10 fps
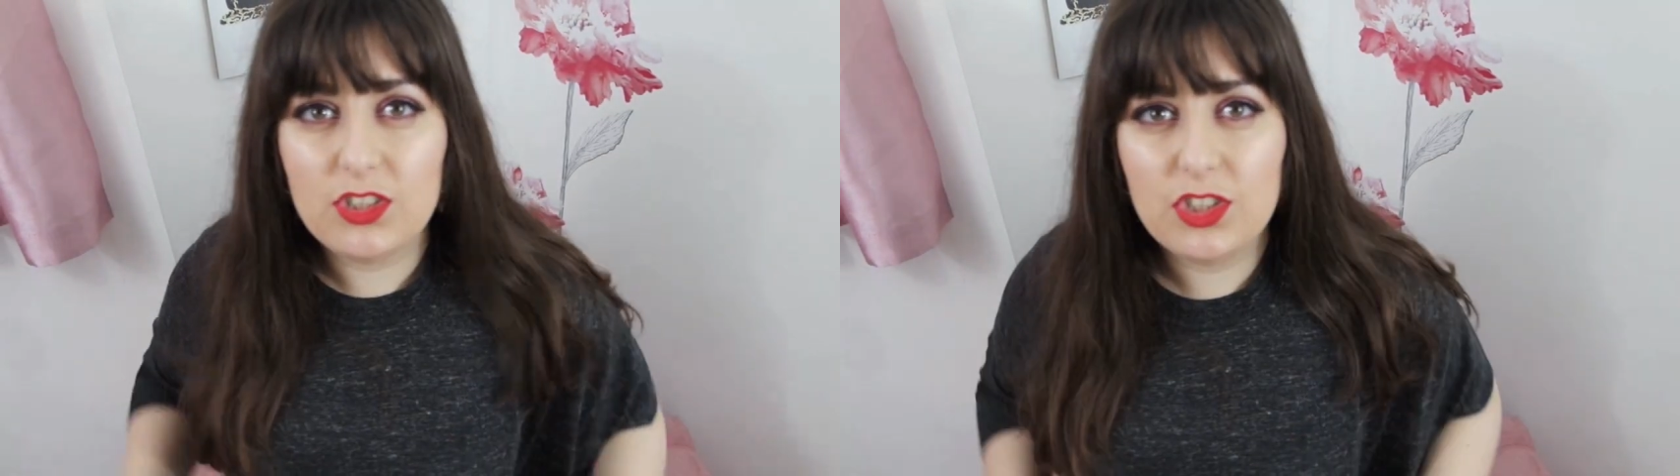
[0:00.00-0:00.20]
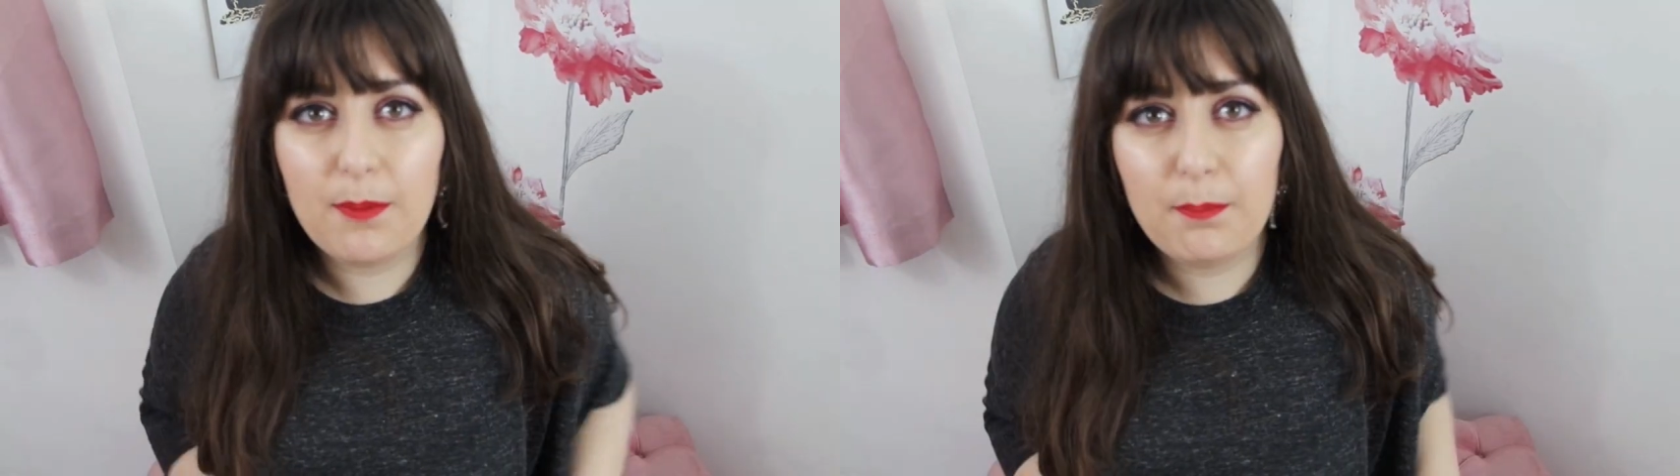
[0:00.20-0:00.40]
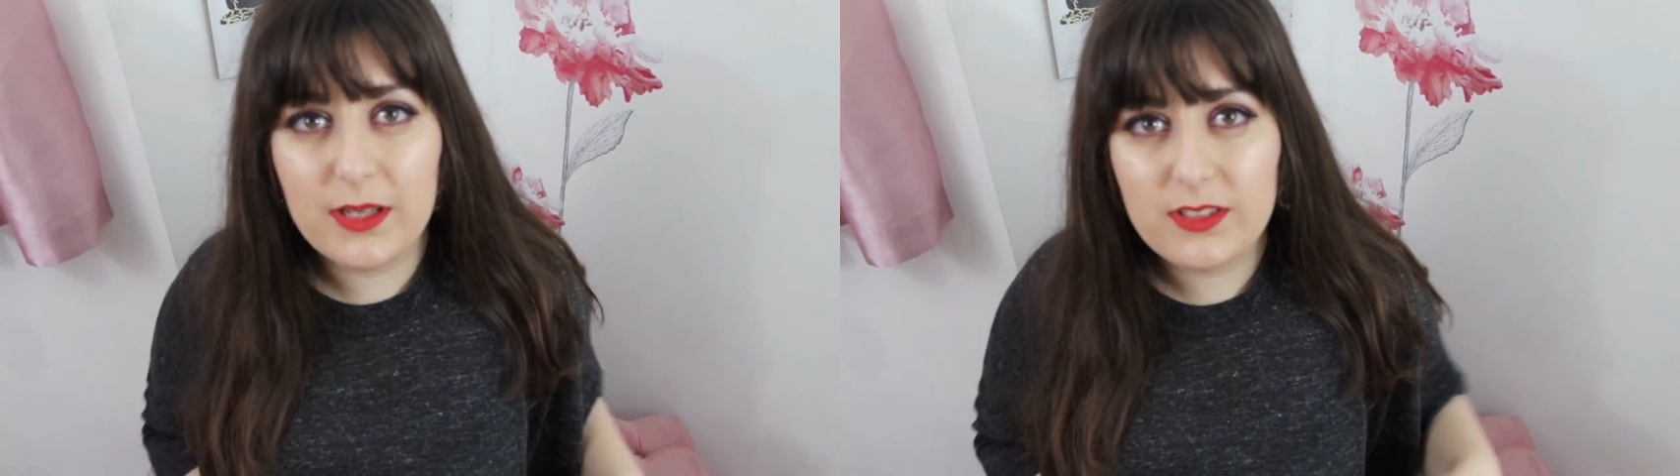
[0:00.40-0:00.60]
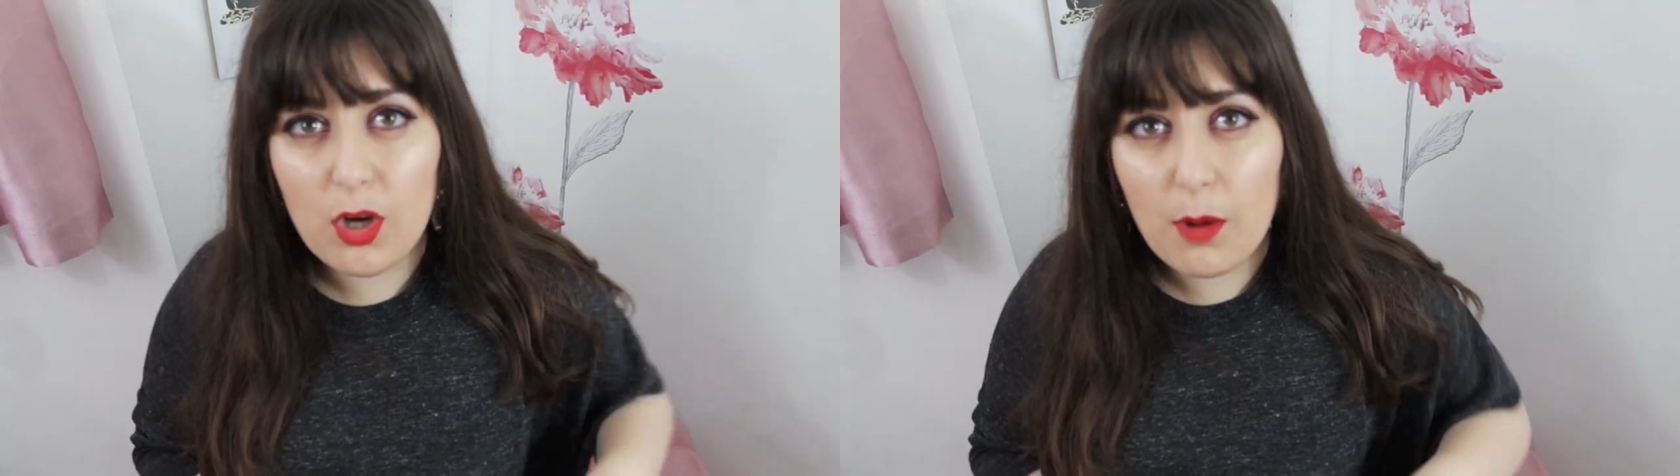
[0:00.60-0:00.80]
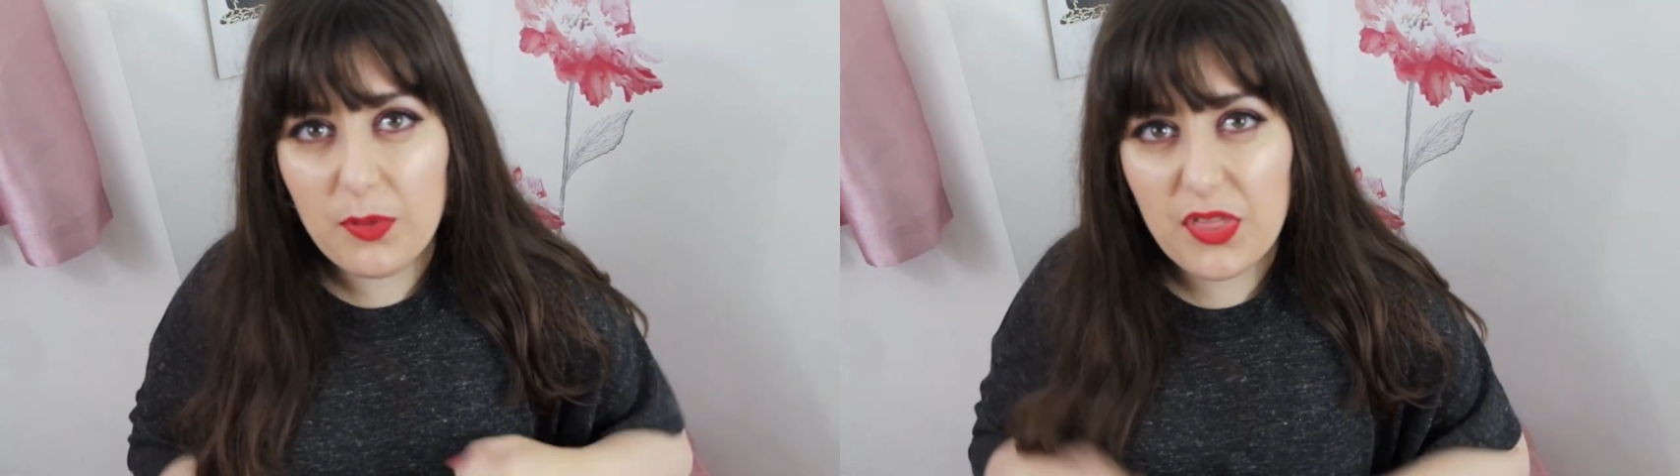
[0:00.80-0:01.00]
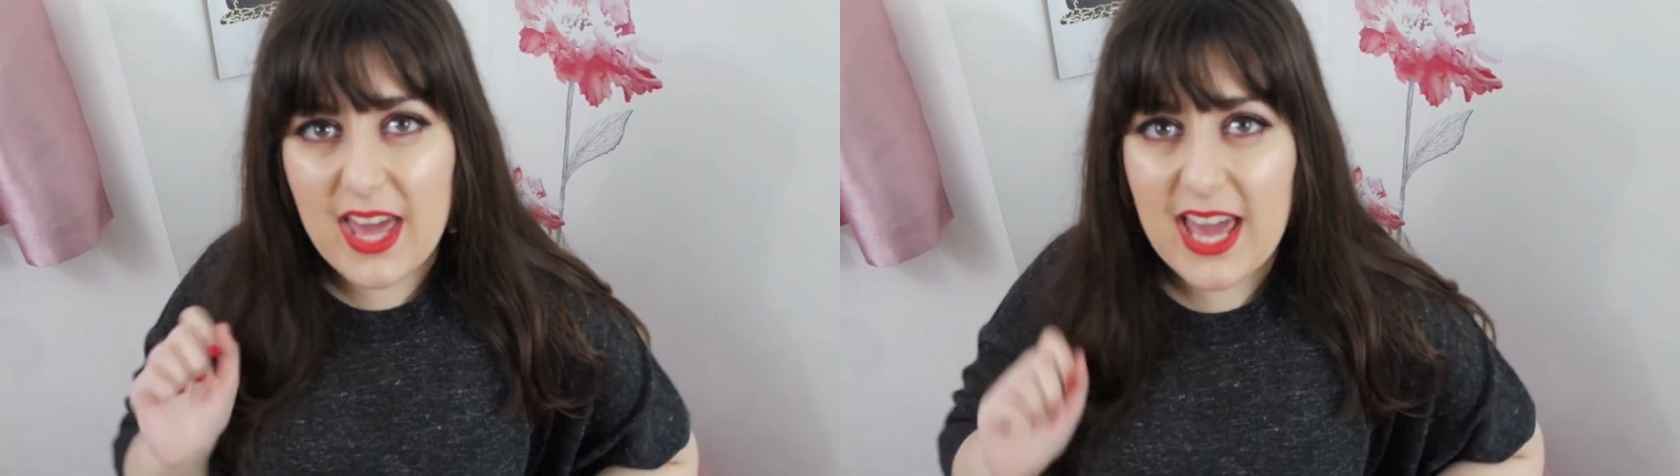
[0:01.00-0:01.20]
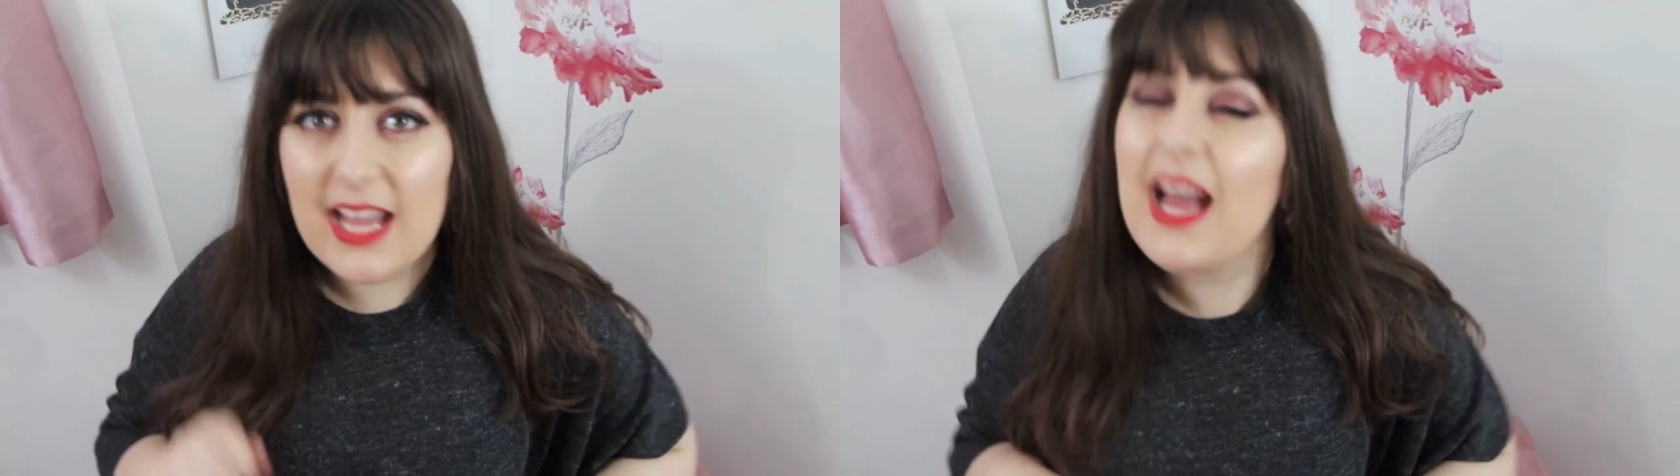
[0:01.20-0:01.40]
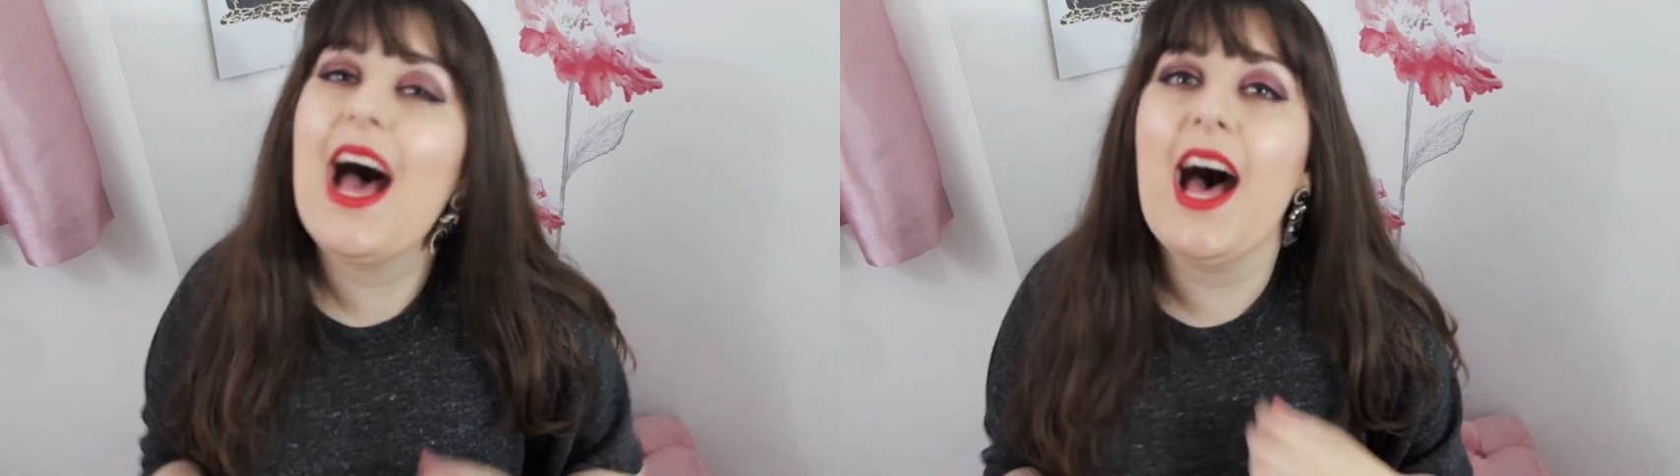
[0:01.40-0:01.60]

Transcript: jumper top thing